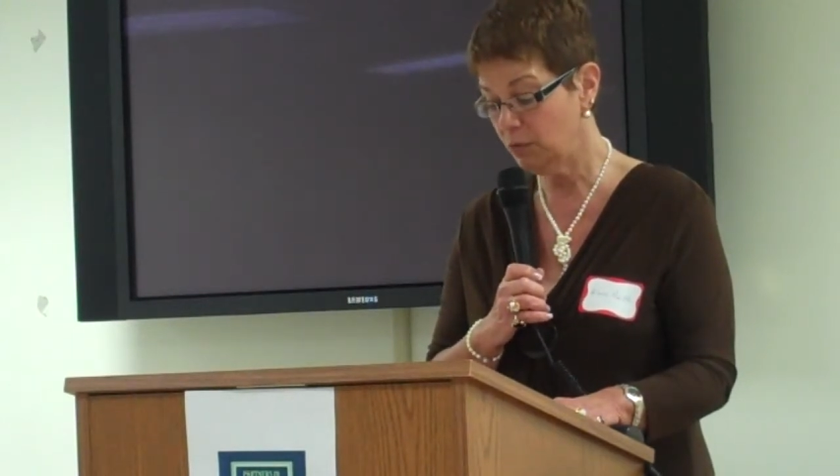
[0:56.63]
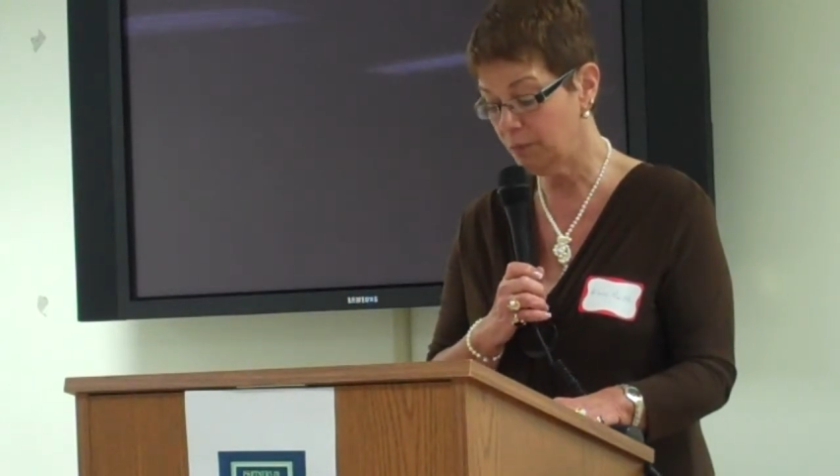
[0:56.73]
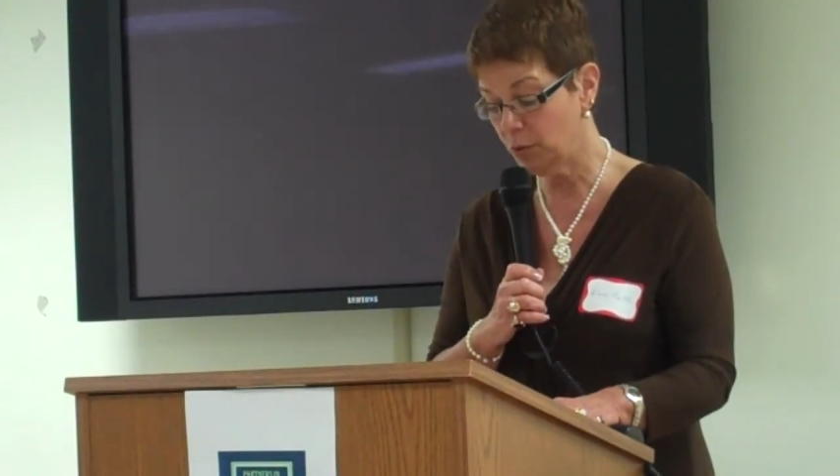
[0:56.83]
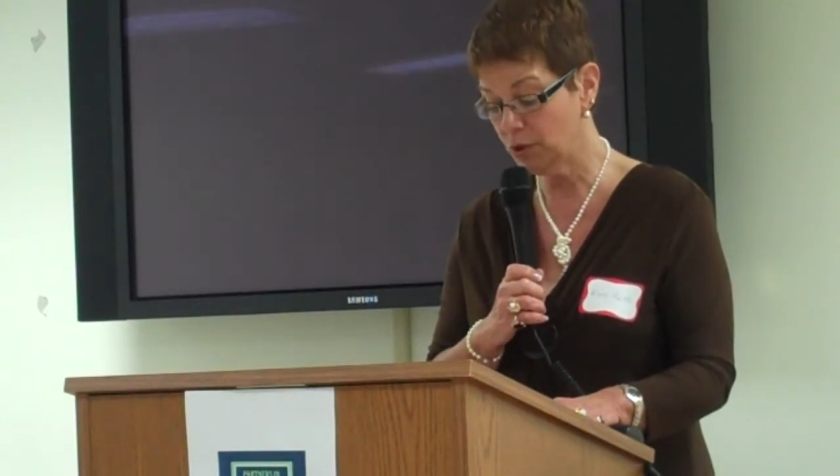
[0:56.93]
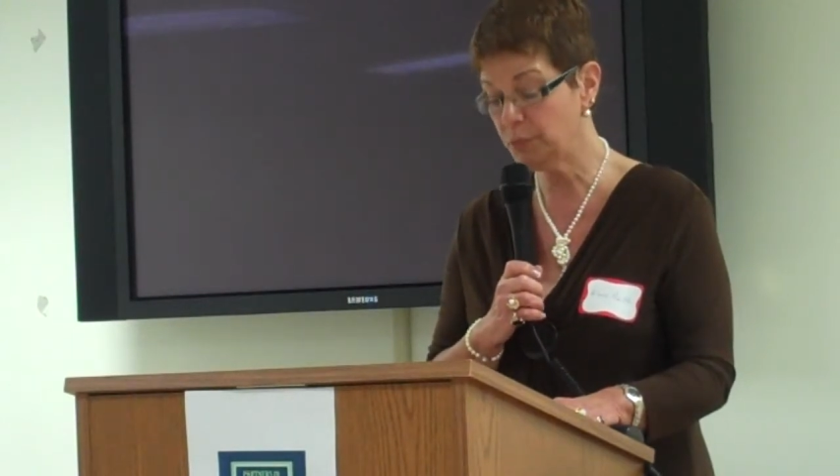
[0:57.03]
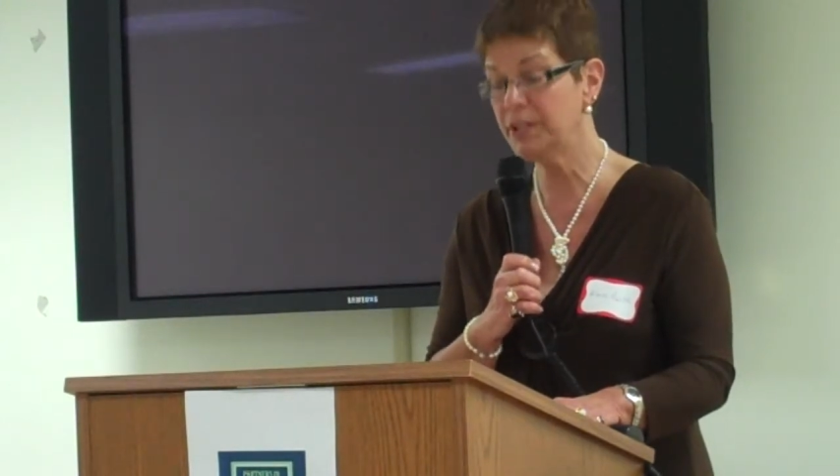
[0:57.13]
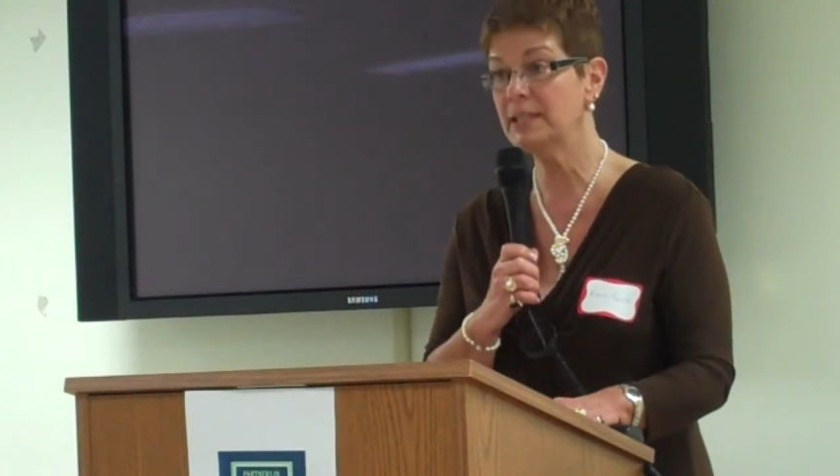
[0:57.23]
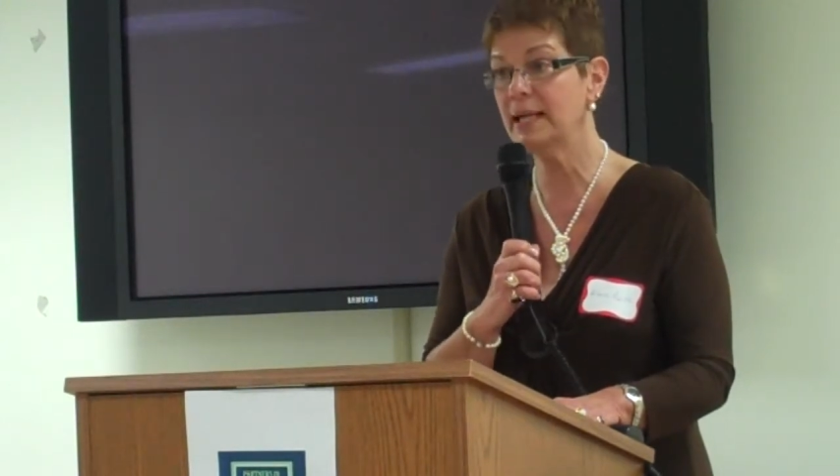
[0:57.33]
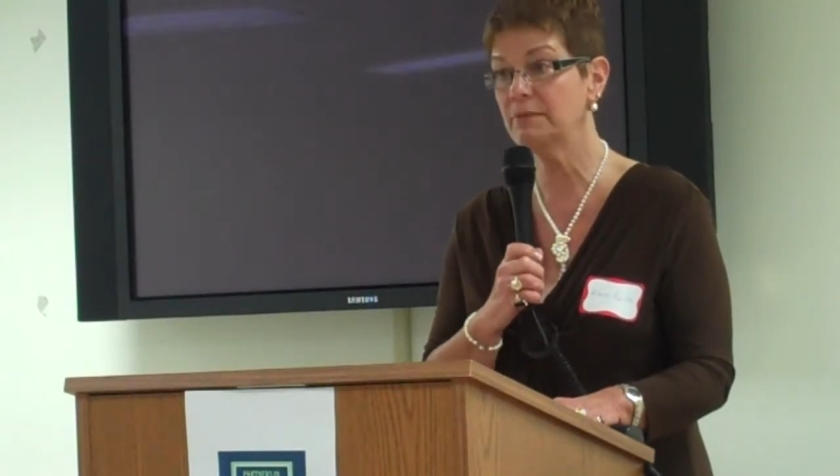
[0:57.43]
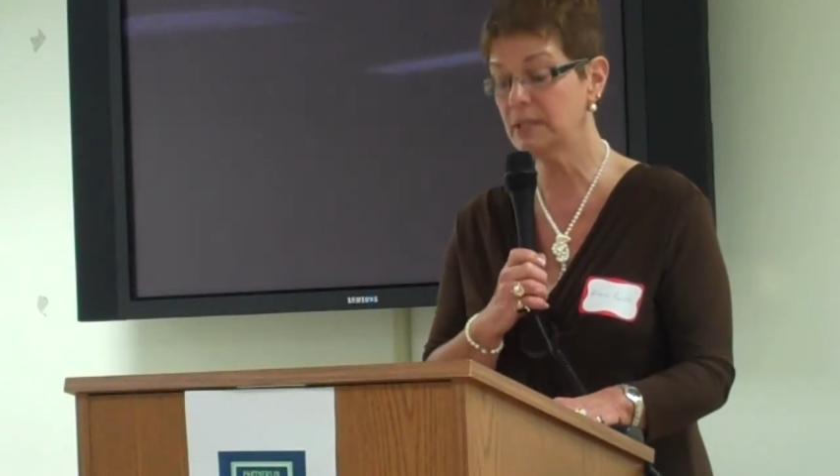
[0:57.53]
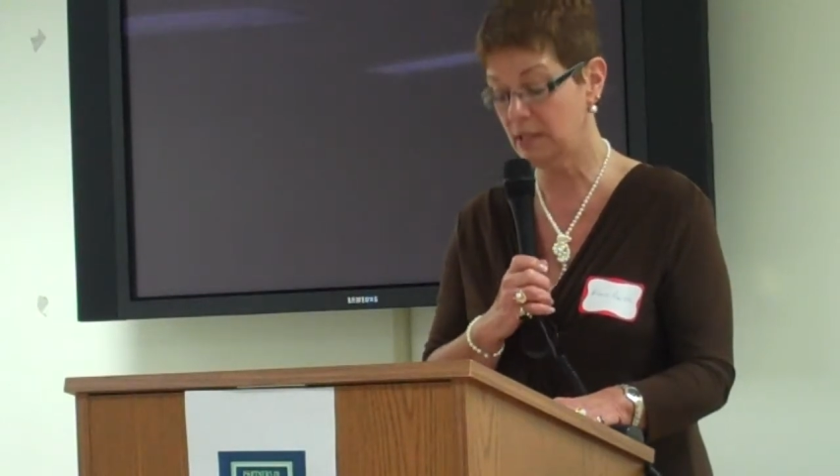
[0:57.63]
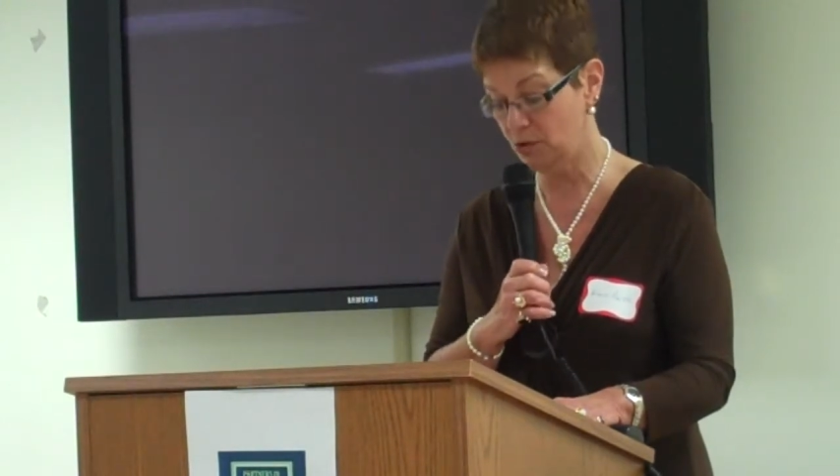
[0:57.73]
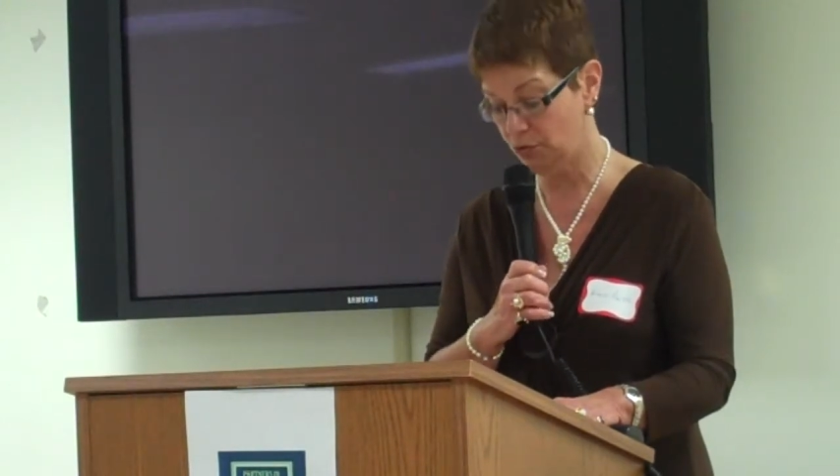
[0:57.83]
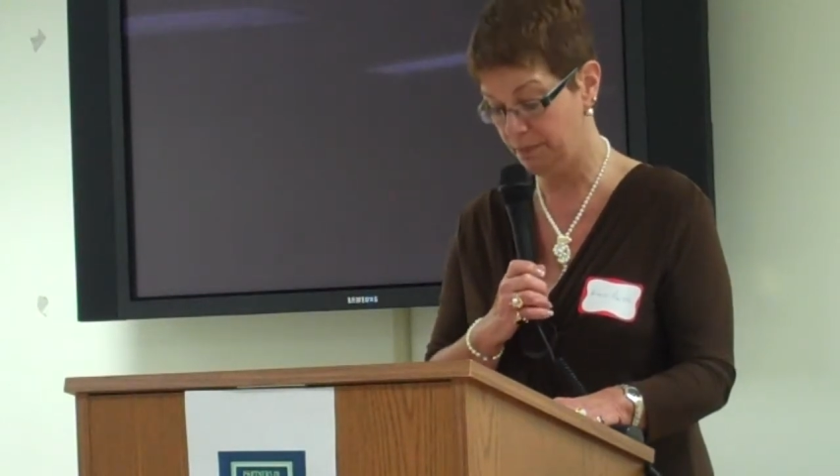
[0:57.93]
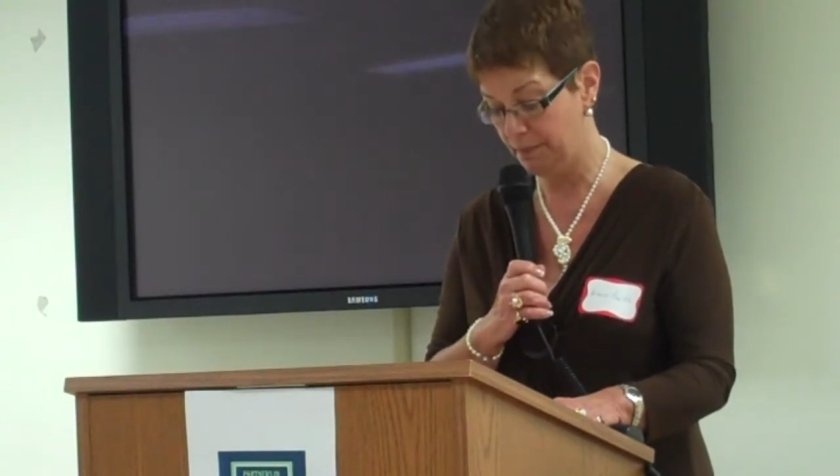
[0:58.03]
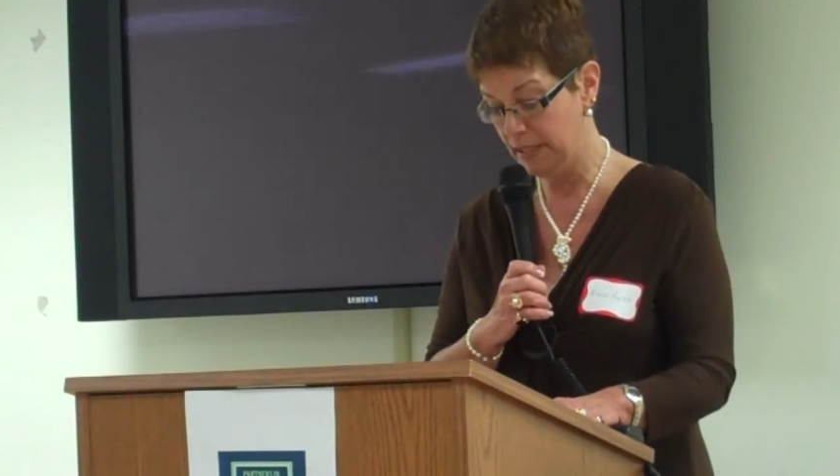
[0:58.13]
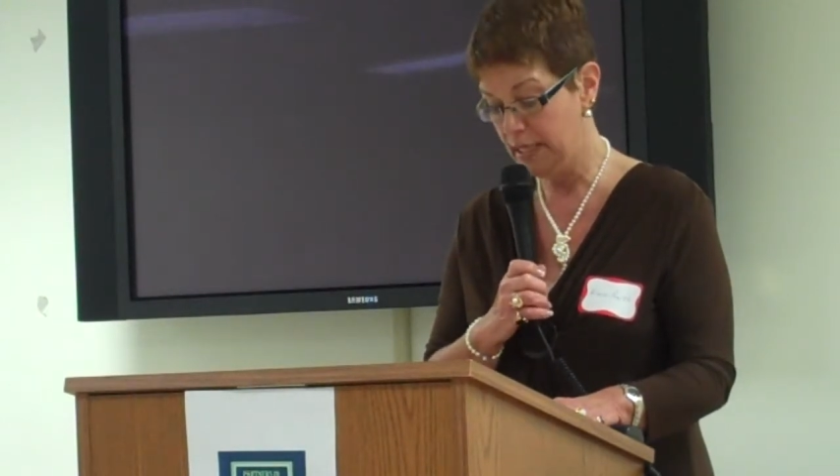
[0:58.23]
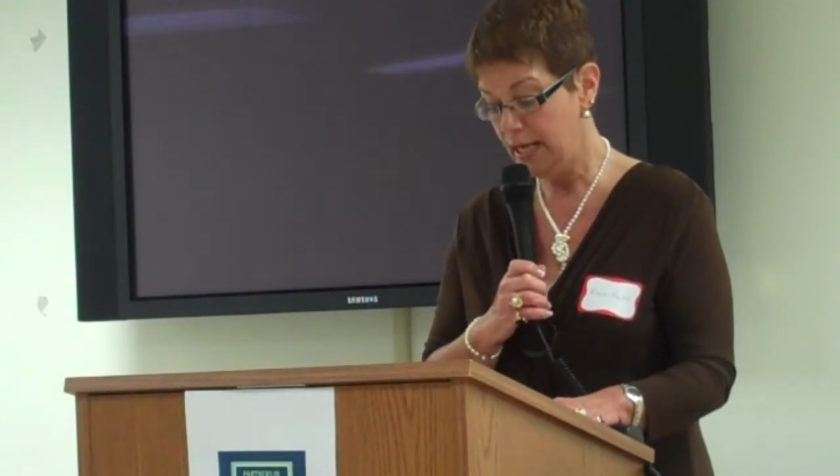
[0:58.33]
were born with Down syndrome